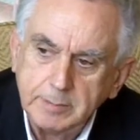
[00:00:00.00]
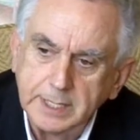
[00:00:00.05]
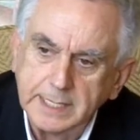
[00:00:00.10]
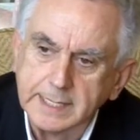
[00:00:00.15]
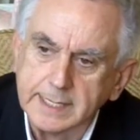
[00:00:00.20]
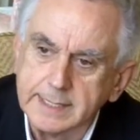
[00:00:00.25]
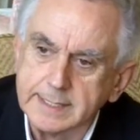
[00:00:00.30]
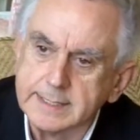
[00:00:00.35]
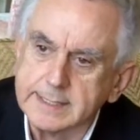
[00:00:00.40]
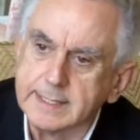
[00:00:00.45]

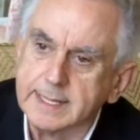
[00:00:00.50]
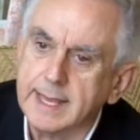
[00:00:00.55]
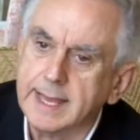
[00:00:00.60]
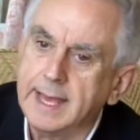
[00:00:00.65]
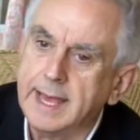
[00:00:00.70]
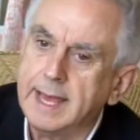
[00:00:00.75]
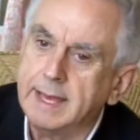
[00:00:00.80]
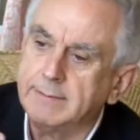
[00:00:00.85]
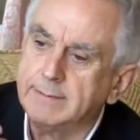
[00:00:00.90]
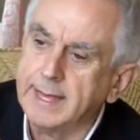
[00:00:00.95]
because
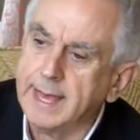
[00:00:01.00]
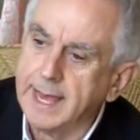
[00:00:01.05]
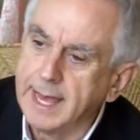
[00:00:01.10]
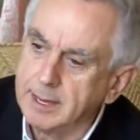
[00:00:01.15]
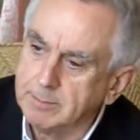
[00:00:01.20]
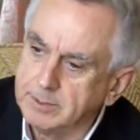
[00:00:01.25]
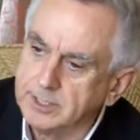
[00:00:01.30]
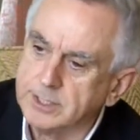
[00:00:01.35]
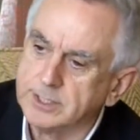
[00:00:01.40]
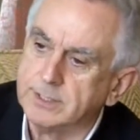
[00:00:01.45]
they have
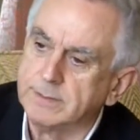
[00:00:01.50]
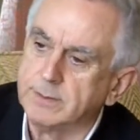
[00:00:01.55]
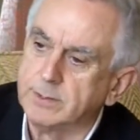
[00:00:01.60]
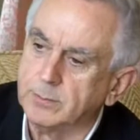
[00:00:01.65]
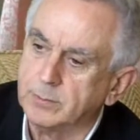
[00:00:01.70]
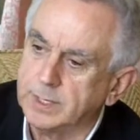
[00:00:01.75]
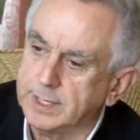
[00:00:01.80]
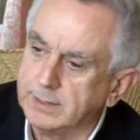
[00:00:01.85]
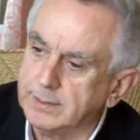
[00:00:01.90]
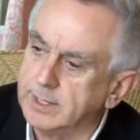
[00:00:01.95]
habits
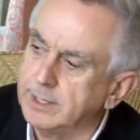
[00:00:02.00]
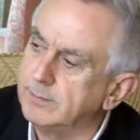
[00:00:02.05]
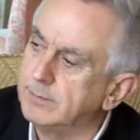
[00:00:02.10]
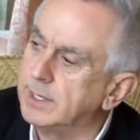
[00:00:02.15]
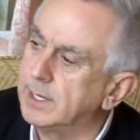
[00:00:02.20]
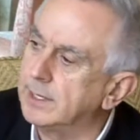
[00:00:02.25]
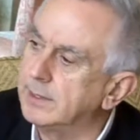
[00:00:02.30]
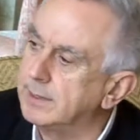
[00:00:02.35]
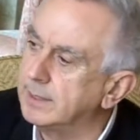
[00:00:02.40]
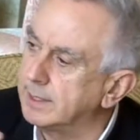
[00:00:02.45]
of the way
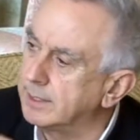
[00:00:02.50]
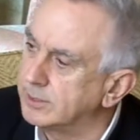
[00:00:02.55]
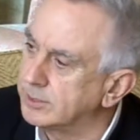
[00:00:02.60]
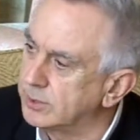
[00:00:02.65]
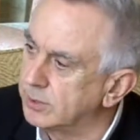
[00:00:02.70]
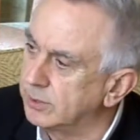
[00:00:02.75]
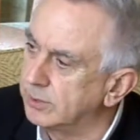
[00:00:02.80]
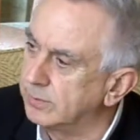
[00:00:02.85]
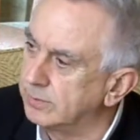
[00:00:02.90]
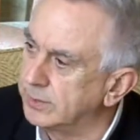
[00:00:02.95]
they've done
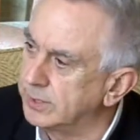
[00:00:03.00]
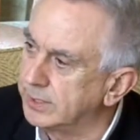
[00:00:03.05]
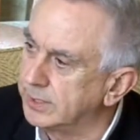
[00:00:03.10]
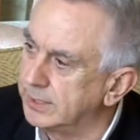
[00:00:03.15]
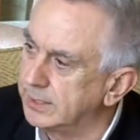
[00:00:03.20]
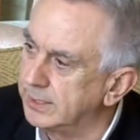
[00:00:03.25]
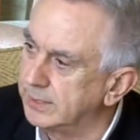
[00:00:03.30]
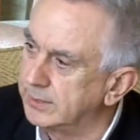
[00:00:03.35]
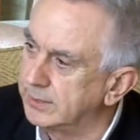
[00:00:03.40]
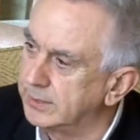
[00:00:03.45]
things over
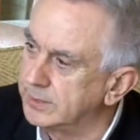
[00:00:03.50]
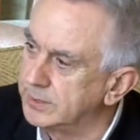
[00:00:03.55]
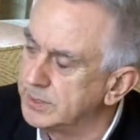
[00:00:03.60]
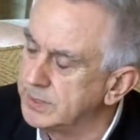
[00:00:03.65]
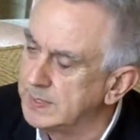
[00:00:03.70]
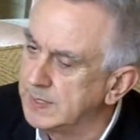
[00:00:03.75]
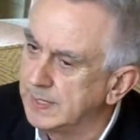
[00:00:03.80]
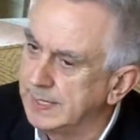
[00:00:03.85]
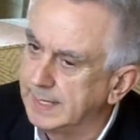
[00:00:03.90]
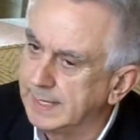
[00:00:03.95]
the
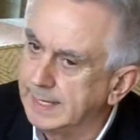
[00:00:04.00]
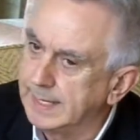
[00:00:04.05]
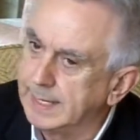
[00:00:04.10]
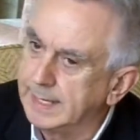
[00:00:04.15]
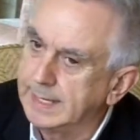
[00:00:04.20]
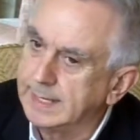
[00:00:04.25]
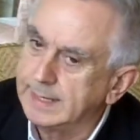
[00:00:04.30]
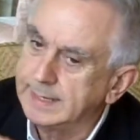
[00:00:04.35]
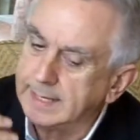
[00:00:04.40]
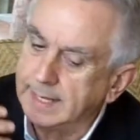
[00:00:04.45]
years,
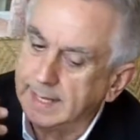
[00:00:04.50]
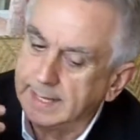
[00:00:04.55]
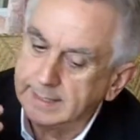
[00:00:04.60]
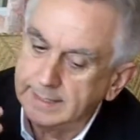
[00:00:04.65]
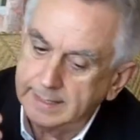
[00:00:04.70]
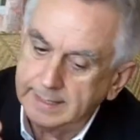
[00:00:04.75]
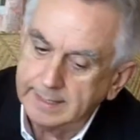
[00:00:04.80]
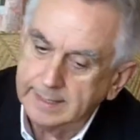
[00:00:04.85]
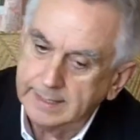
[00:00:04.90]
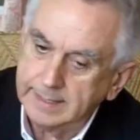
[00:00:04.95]

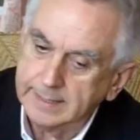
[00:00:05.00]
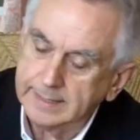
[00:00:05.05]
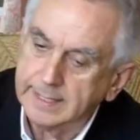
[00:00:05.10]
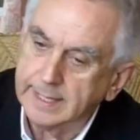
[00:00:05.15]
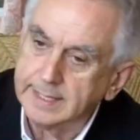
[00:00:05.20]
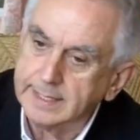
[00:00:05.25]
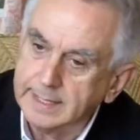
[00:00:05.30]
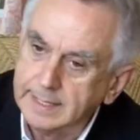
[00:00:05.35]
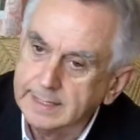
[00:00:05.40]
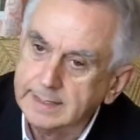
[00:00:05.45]
that
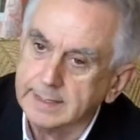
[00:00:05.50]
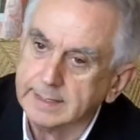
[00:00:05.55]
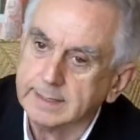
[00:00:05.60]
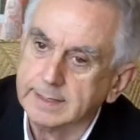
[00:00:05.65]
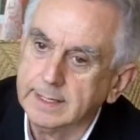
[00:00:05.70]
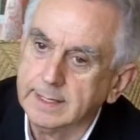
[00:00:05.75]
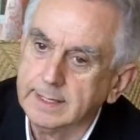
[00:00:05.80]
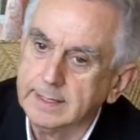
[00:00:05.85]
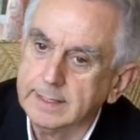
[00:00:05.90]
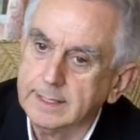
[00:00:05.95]
they need to
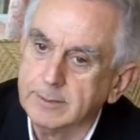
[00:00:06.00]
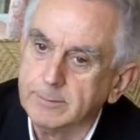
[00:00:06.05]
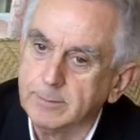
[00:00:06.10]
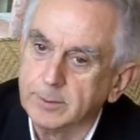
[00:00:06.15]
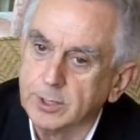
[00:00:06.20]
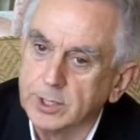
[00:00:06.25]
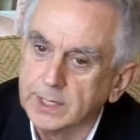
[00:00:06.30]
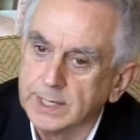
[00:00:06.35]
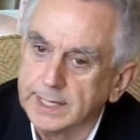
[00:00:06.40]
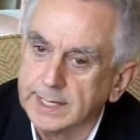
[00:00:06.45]
think
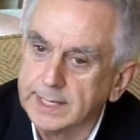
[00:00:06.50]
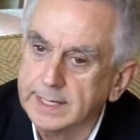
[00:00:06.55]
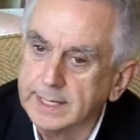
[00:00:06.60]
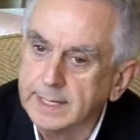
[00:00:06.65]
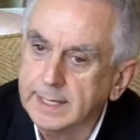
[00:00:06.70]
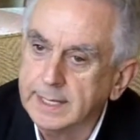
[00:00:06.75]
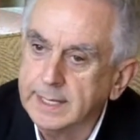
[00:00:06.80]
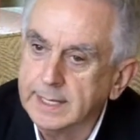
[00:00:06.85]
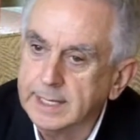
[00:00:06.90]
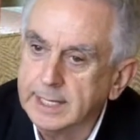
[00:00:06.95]

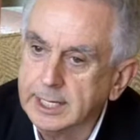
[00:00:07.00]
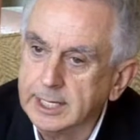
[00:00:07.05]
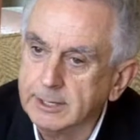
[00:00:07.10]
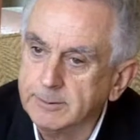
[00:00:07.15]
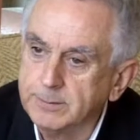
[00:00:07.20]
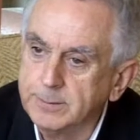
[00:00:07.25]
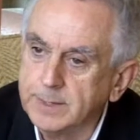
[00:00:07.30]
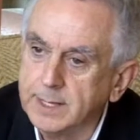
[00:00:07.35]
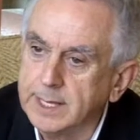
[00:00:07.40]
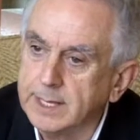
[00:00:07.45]
differently
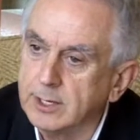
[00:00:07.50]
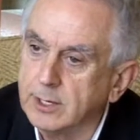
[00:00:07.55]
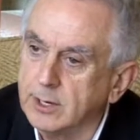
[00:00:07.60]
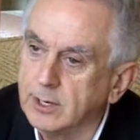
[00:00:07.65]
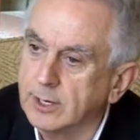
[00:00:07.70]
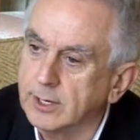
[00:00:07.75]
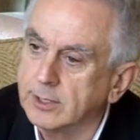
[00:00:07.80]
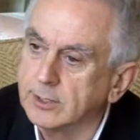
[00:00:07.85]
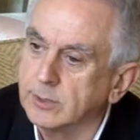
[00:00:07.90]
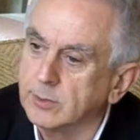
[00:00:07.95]
if they
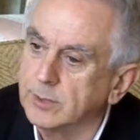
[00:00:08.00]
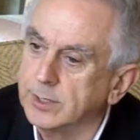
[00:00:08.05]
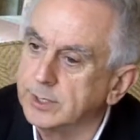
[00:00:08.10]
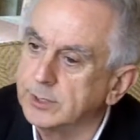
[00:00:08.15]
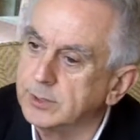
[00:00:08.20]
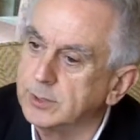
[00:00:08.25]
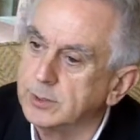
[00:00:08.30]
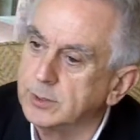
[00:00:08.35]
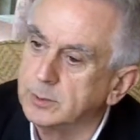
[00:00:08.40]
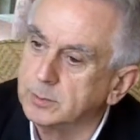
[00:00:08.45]
are
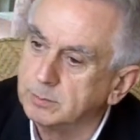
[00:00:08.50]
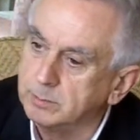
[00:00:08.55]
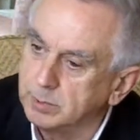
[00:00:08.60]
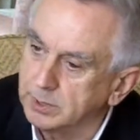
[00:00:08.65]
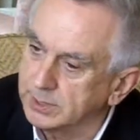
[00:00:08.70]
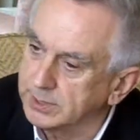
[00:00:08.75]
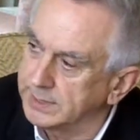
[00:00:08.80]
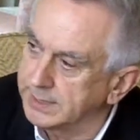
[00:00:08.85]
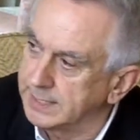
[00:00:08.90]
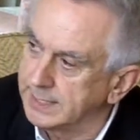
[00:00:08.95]
going to
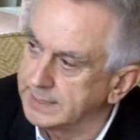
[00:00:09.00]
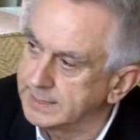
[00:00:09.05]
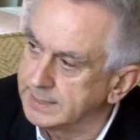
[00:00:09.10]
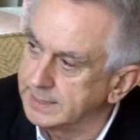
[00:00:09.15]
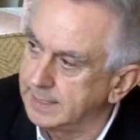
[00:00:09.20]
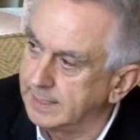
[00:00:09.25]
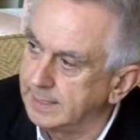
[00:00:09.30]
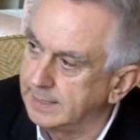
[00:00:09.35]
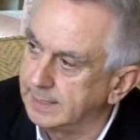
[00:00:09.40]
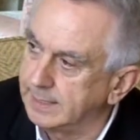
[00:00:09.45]
build a
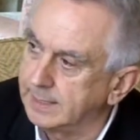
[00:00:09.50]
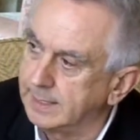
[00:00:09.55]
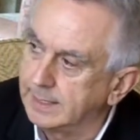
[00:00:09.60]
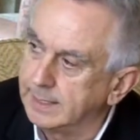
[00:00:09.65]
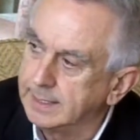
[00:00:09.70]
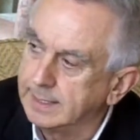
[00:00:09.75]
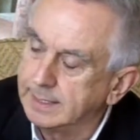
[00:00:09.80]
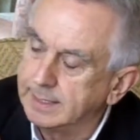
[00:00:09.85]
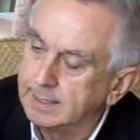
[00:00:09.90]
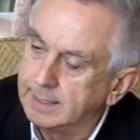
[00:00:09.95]
nest egg.
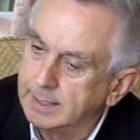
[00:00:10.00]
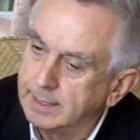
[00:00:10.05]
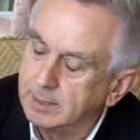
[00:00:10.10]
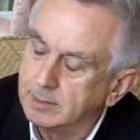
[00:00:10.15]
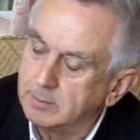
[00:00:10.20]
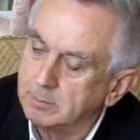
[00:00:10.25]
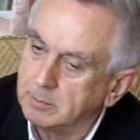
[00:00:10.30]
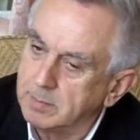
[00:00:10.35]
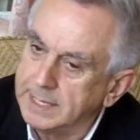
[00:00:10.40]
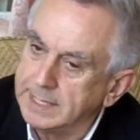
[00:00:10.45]

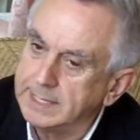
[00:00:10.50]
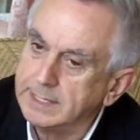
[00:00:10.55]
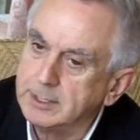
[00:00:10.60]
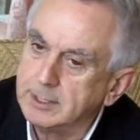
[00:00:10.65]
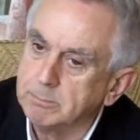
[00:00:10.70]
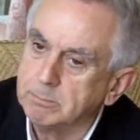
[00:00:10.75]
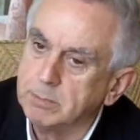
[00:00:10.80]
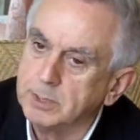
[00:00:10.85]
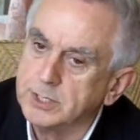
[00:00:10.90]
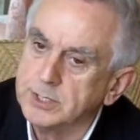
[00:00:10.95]
Many
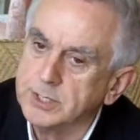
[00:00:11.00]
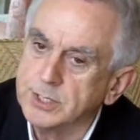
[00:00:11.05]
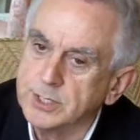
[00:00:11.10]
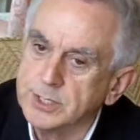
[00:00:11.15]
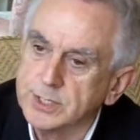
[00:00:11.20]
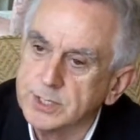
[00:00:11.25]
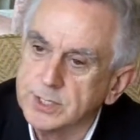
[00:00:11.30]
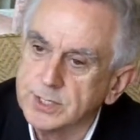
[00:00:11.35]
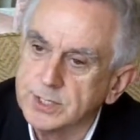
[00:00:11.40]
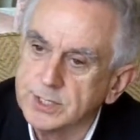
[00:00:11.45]
of the
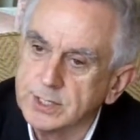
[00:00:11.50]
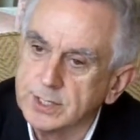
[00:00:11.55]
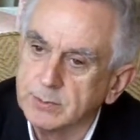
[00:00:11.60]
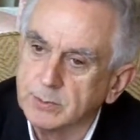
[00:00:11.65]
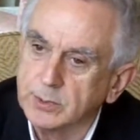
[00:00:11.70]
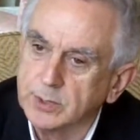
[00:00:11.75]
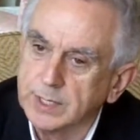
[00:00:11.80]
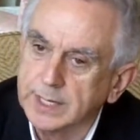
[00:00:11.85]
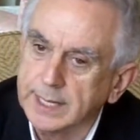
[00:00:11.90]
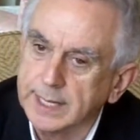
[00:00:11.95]
businesses
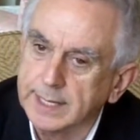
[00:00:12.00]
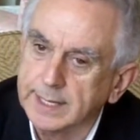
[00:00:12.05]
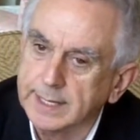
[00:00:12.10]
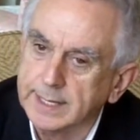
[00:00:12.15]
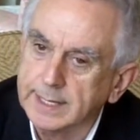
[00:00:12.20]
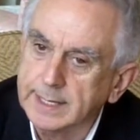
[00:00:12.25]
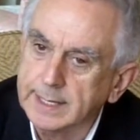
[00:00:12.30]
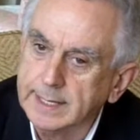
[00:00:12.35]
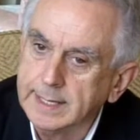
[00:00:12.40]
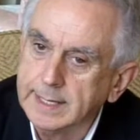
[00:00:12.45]
that we're
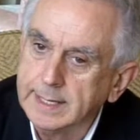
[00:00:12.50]
in,